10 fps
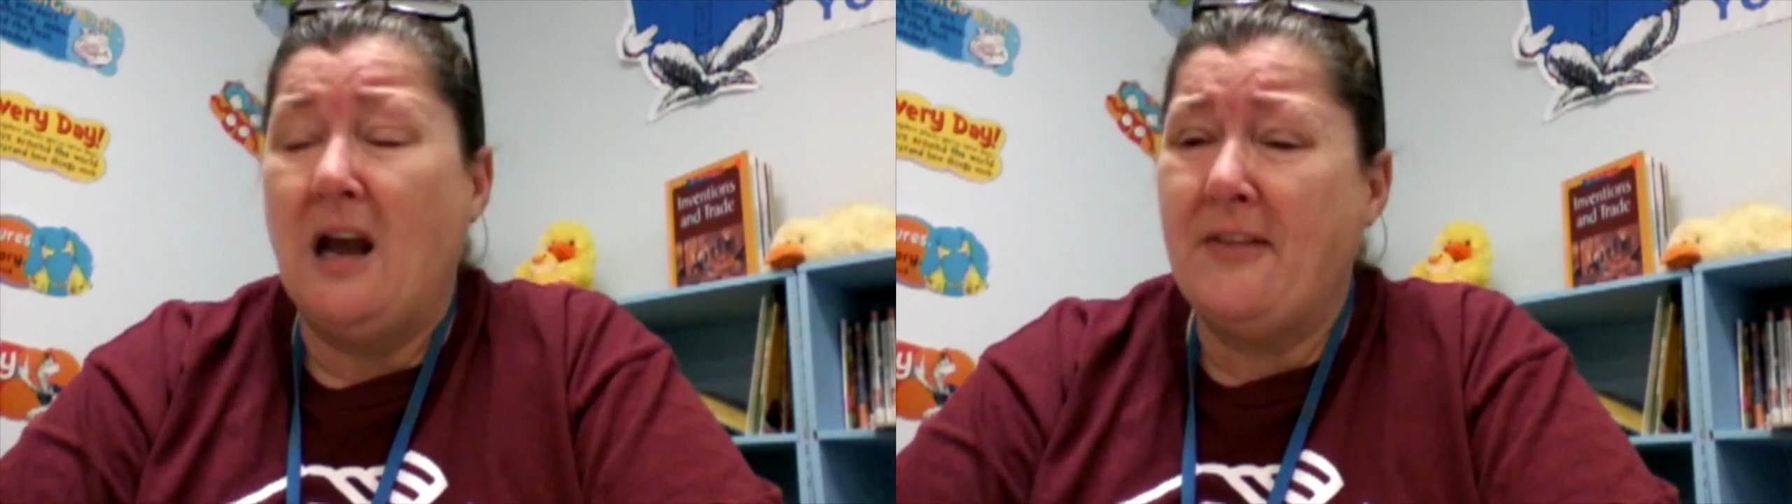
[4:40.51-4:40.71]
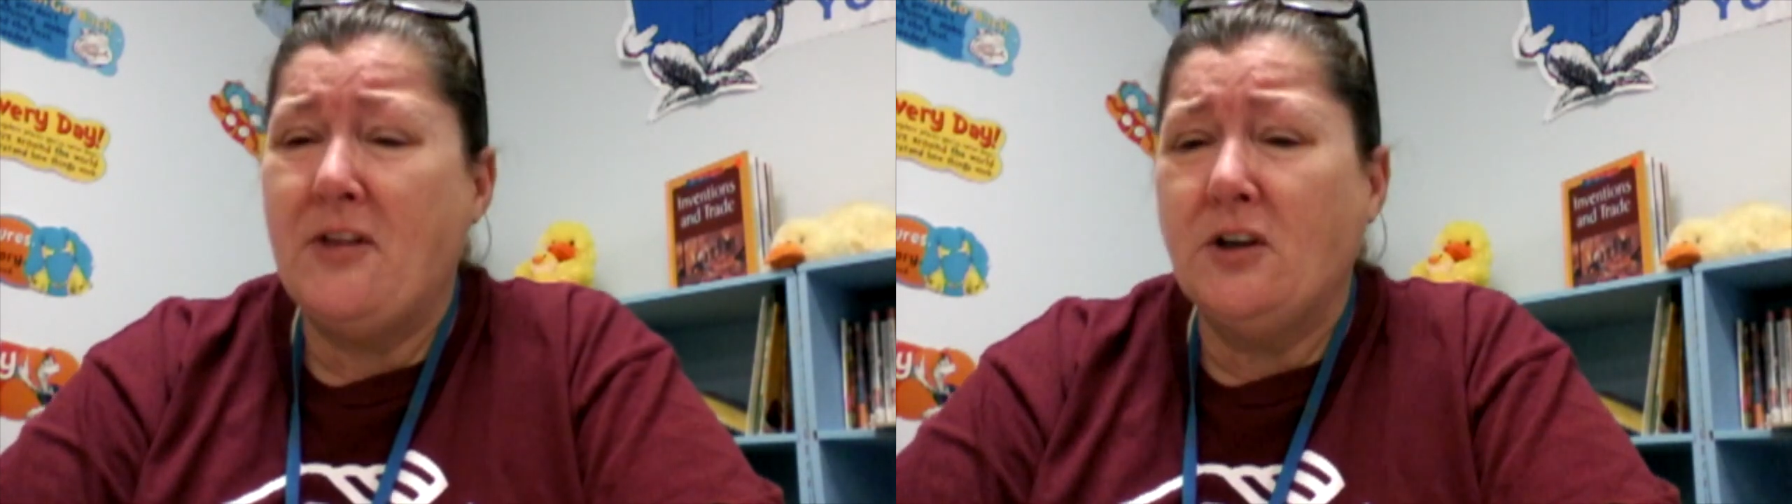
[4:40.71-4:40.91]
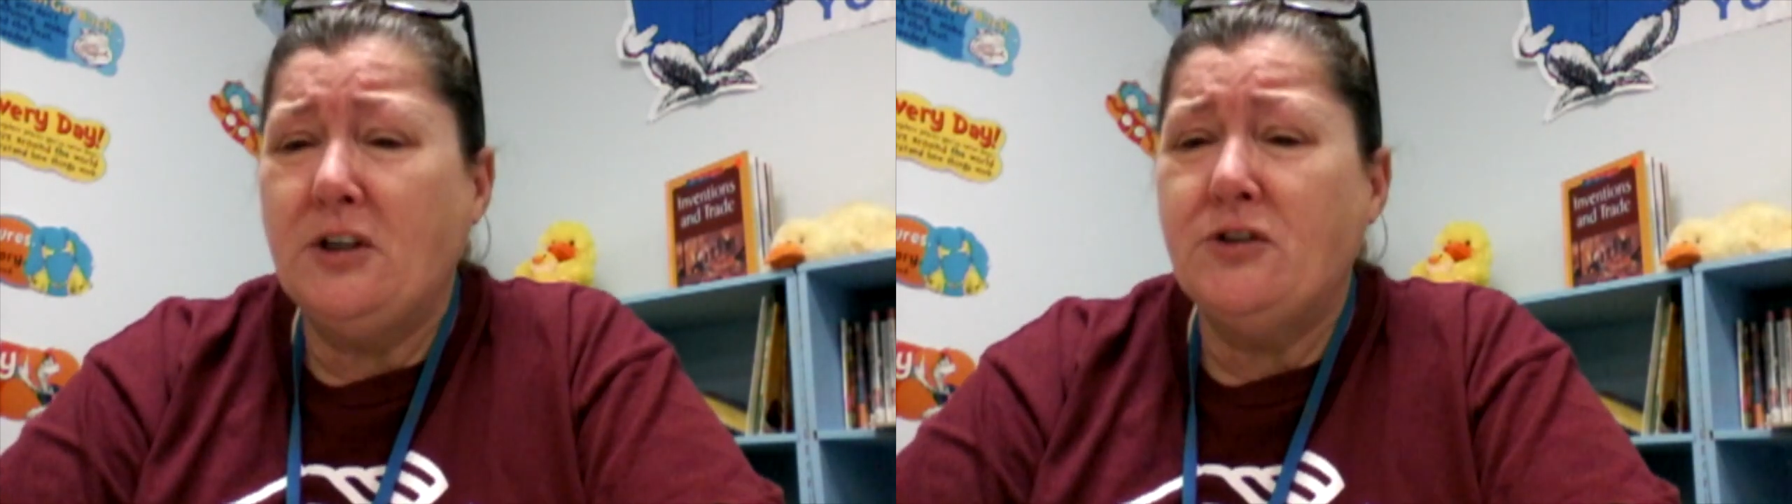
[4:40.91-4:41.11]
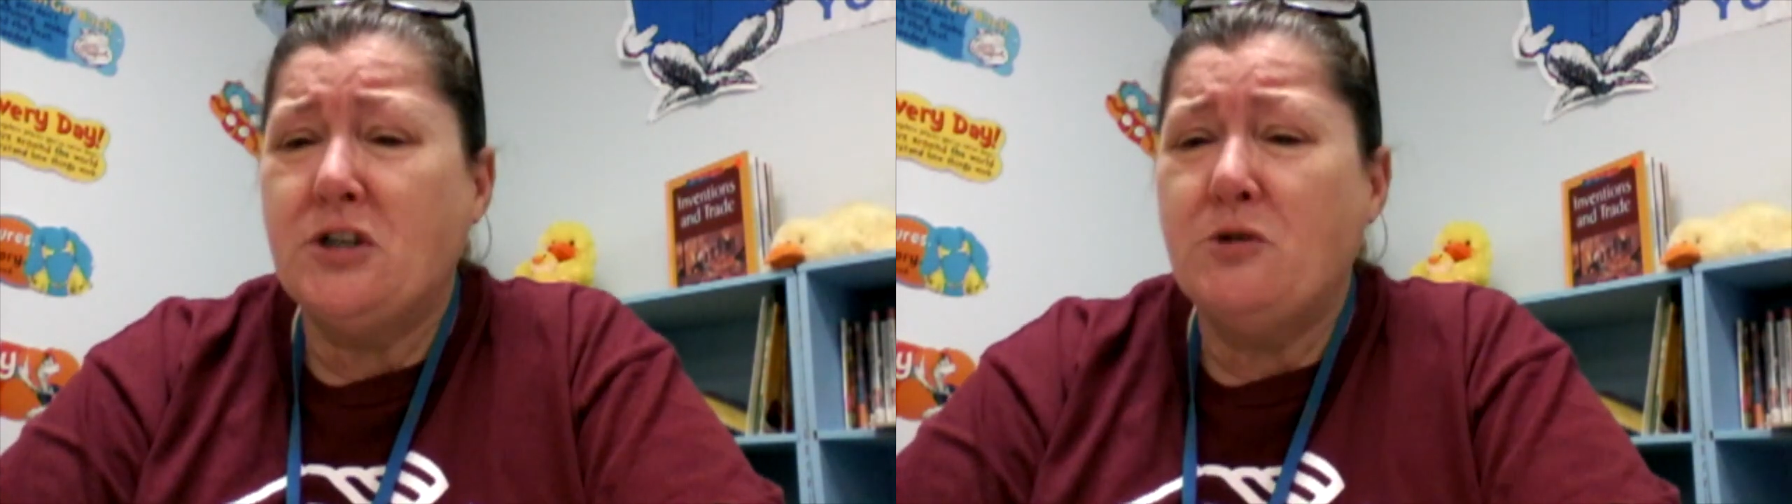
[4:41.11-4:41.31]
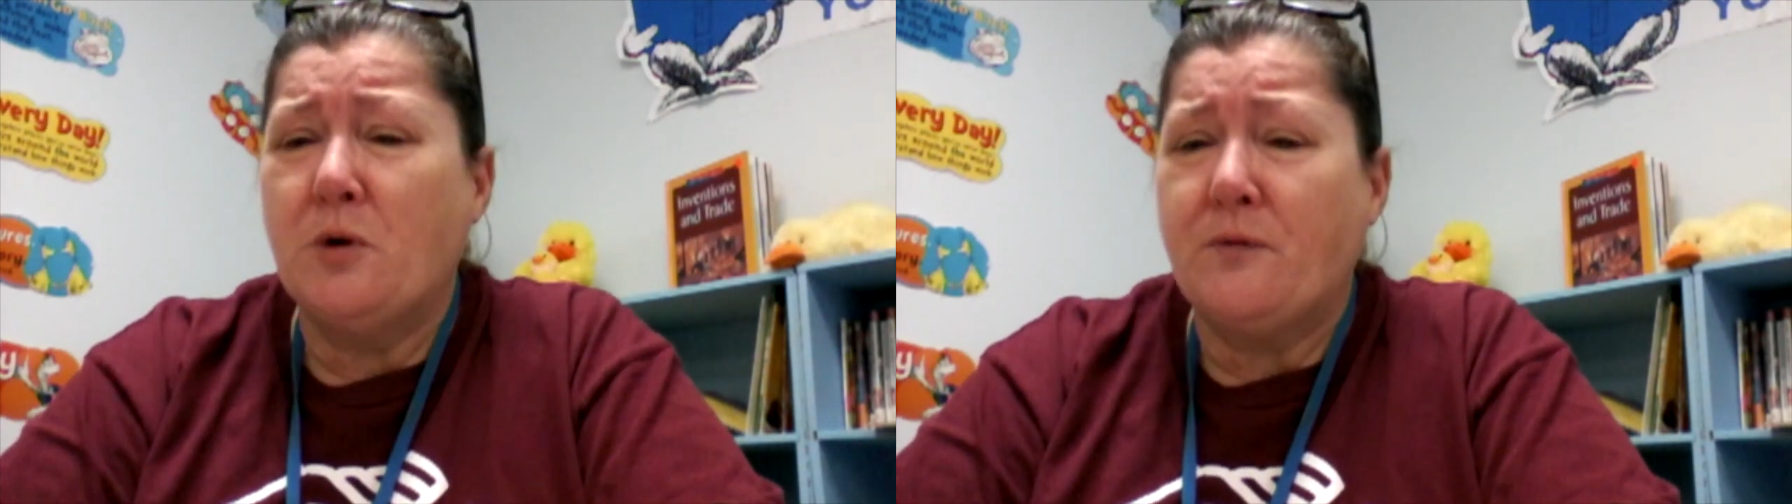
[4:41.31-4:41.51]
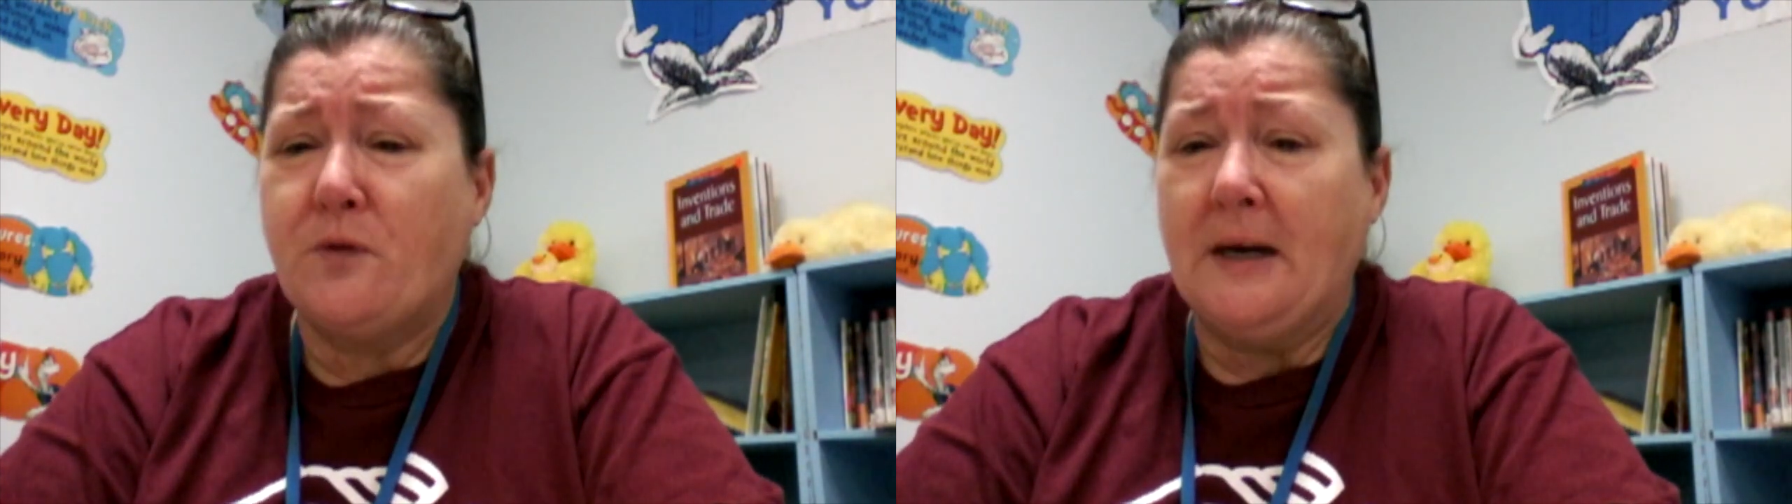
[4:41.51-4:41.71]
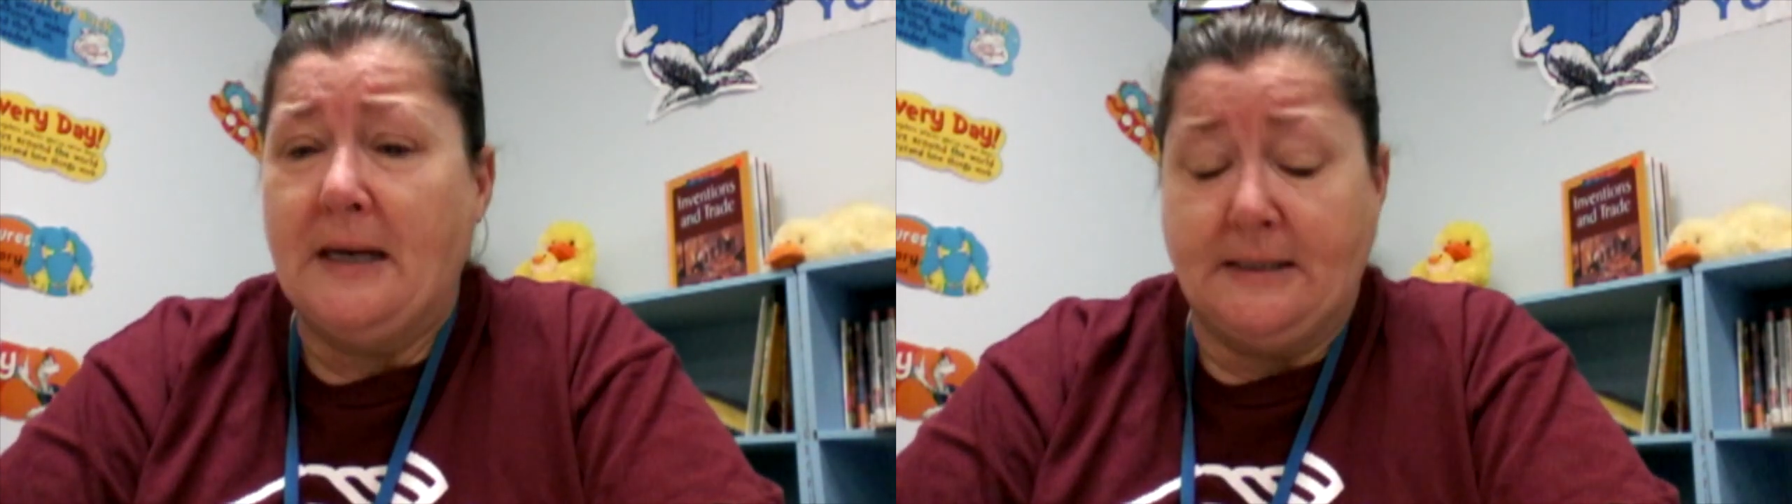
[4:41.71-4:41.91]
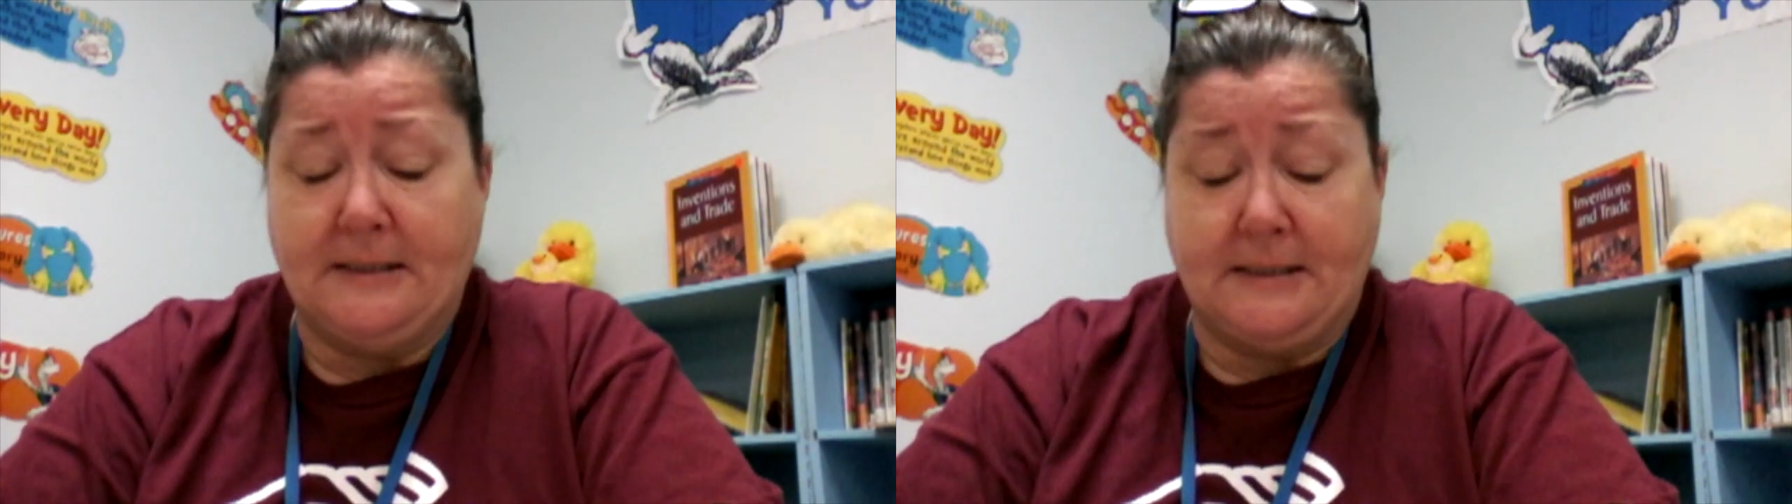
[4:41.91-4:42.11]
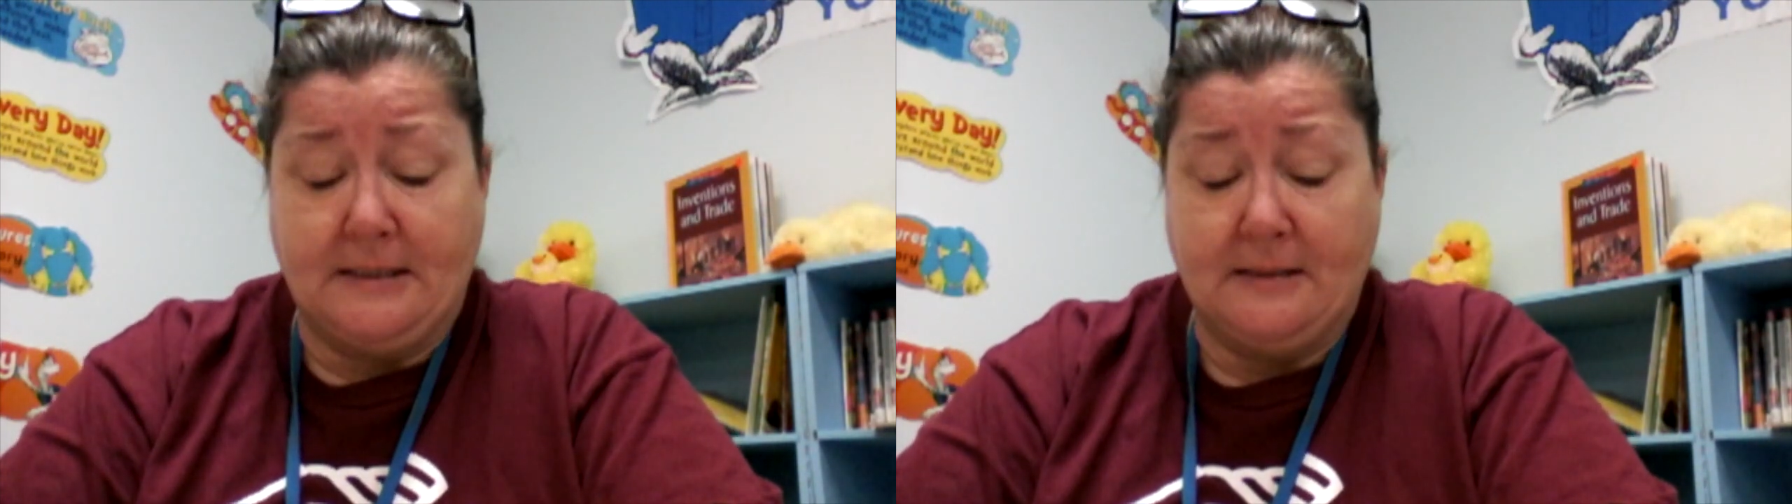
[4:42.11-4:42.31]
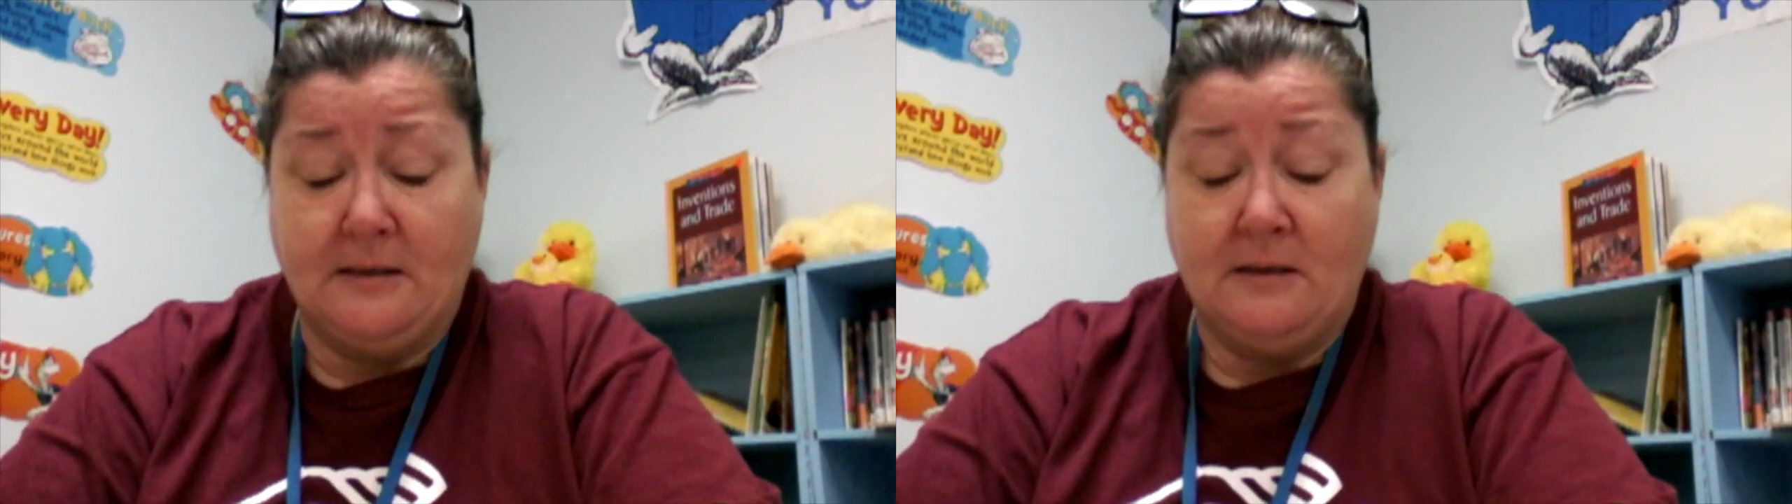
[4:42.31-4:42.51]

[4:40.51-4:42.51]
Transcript: I thought you two were friends.